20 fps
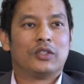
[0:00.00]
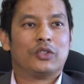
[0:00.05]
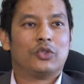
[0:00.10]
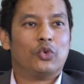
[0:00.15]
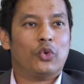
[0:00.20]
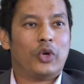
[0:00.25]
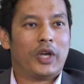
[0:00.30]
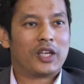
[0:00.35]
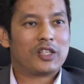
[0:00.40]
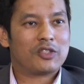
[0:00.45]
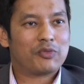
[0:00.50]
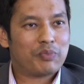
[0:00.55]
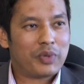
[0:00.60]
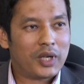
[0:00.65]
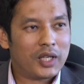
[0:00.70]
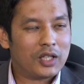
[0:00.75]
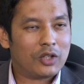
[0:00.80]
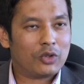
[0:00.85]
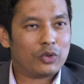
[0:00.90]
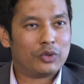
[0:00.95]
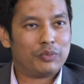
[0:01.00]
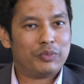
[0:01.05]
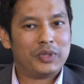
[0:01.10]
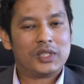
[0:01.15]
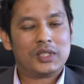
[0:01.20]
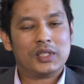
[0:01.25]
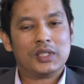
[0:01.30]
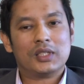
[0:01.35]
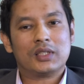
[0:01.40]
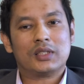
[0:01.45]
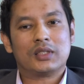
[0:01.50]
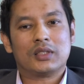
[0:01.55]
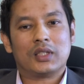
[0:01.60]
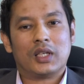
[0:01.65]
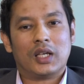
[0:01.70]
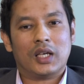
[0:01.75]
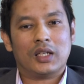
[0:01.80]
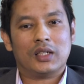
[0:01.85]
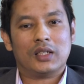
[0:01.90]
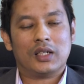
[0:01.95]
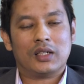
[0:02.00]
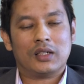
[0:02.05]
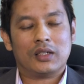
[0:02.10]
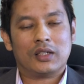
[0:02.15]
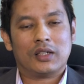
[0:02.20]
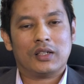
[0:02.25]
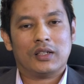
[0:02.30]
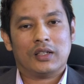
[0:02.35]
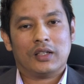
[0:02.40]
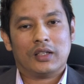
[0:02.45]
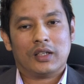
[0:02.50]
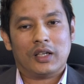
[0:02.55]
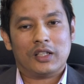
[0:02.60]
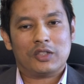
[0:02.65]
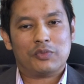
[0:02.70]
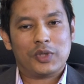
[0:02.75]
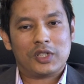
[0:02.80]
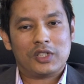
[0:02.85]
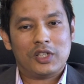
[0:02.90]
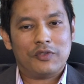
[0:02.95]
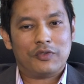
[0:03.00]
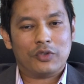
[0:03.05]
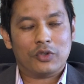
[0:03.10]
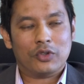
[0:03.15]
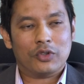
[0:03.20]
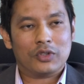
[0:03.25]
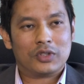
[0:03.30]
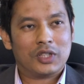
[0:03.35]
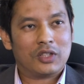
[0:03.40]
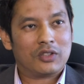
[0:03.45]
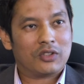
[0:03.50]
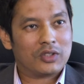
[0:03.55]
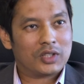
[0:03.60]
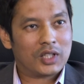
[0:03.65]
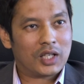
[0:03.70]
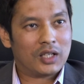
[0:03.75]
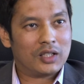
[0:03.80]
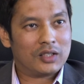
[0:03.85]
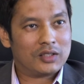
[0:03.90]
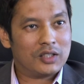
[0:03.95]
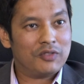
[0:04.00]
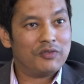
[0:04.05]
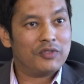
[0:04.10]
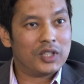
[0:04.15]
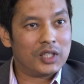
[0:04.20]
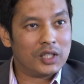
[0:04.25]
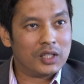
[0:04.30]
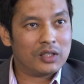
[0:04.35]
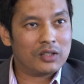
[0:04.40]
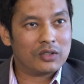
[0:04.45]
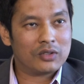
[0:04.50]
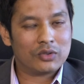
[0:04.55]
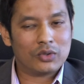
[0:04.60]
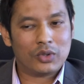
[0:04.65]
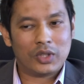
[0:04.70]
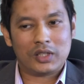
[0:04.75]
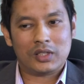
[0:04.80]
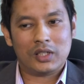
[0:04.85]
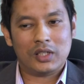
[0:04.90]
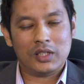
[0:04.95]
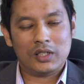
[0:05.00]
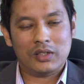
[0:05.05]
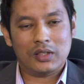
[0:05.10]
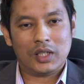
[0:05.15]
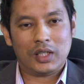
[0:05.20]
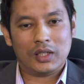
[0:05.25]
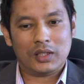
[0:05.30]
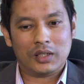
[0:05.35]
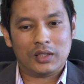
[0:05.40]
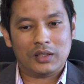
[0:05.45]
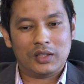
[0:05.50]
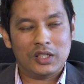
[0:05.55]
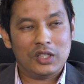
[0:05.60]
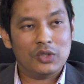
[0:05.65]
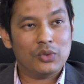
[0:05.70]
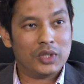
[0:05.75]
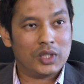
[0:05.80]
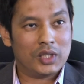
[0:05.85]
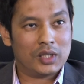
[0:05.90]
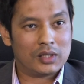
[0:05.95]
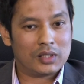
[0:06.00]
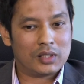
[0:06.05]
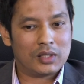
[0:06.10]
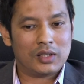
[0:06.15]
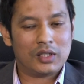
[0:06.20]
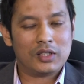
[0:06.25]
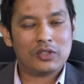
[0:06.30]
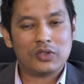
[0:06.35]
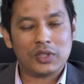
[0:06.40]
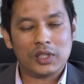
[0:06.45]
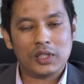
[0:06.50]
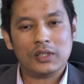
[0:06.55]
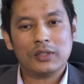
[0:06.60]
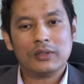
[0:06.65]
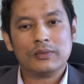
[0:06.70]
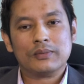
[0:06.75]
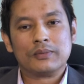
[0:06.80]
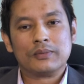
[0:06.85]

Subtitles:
to expand our business, and then especially for Telkotec and Symphony, who are actually new in this industry,